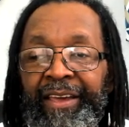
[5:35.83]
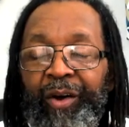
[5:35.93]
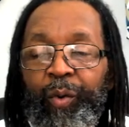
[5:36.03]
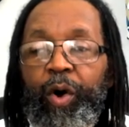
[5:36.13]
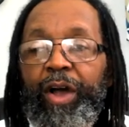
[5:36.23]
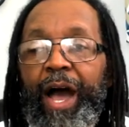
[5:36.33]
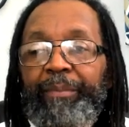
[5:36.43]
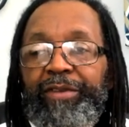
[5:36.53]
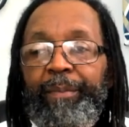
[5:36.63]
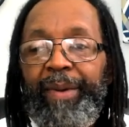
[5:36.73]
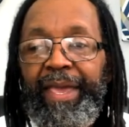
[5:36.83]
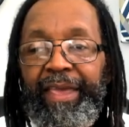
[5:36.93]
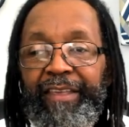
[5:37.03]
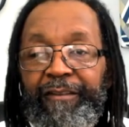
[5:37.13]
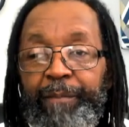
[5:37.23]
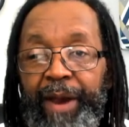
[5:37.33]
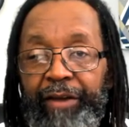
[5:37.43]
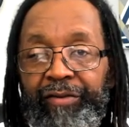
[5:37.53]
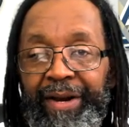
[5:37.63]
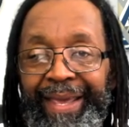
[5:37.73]
will come to be
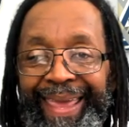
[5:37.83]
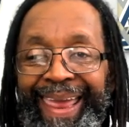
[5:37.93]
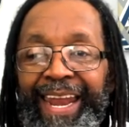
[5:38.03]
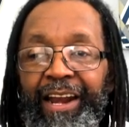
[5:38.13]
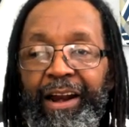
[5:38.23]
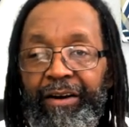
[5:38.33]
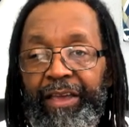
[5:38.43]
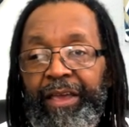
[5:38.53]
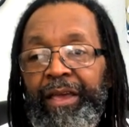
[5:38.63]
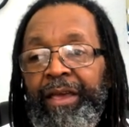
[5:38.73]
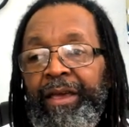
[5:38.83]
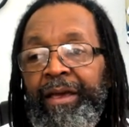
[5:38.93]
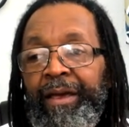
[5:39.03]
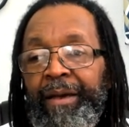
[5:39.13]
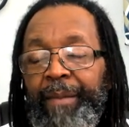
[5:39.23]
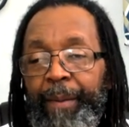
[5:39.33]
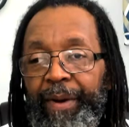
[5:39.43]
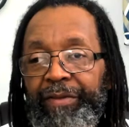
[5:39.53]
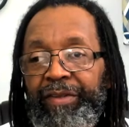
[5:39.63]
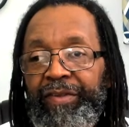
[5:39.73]
spiritually and literally, my
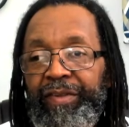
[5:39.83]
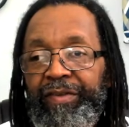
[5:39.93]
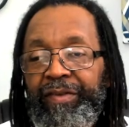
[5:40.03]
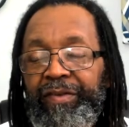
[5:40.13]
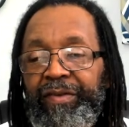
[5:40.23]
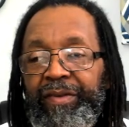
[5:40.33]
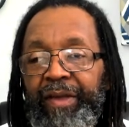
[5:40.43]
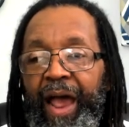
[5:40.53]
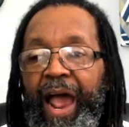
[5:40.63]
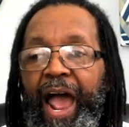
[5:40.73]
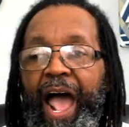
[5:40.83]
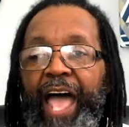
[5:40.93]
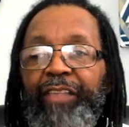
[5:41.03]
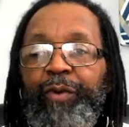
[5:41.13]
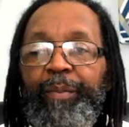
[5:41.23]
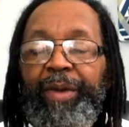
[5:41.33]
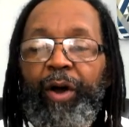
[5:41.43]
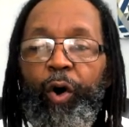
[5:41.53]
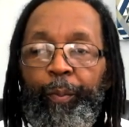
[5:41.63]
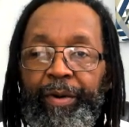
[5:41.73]
brothers and sisters. Our eyes will be
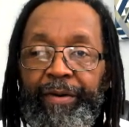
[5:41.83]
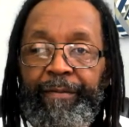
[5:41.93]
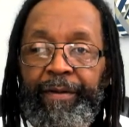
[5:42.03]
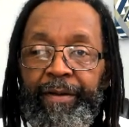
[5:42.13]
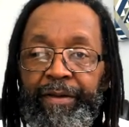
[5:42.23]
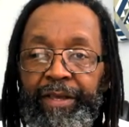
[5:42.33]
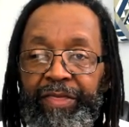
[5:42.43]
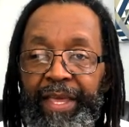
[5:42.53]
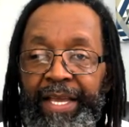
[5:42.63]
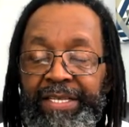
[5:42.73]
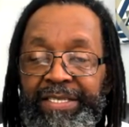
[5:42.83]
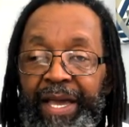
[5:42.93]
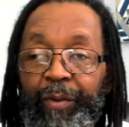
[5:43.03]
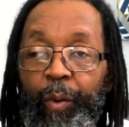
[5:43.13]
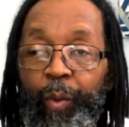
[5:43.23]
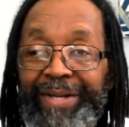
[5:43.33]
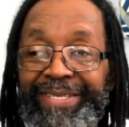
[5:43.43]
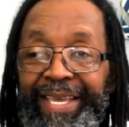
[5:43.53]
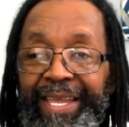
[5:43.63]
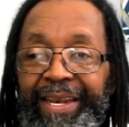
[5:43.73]
opened the things that were once
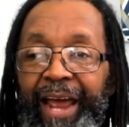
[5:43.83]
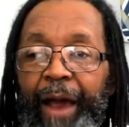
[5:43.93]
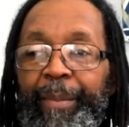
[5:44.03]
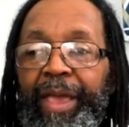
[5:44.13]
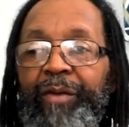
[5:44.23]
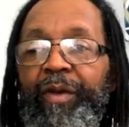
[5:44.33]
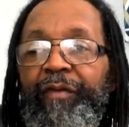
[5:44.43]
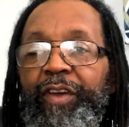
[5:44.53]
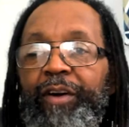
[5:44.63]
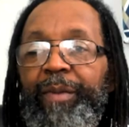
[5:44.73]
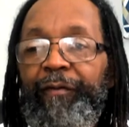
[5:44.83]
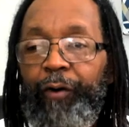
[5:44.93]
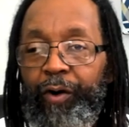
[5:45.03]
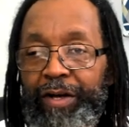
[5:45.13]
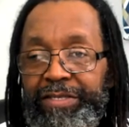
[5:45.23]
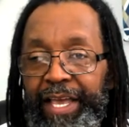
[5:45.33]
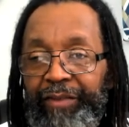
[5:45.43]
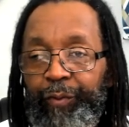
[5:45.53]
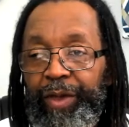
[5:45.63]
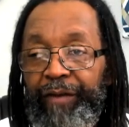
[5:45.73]
hidden are being revealed before us
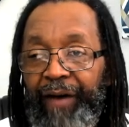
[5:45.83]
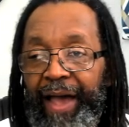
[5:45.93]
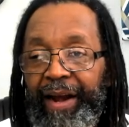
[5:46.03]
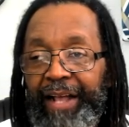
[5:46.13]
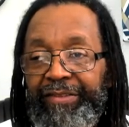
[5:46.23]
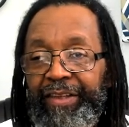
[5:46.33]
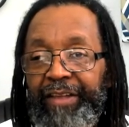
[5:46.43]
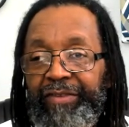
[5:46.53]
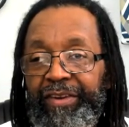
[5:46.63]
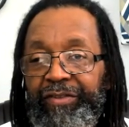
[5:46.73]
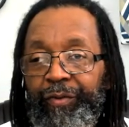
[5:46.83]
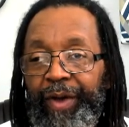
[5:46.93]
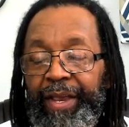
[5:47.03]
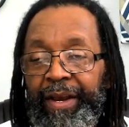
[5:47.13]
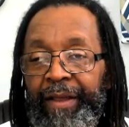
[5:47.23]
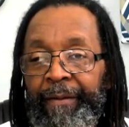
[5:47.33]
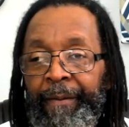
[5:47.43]
as we find ourselves in this awakening.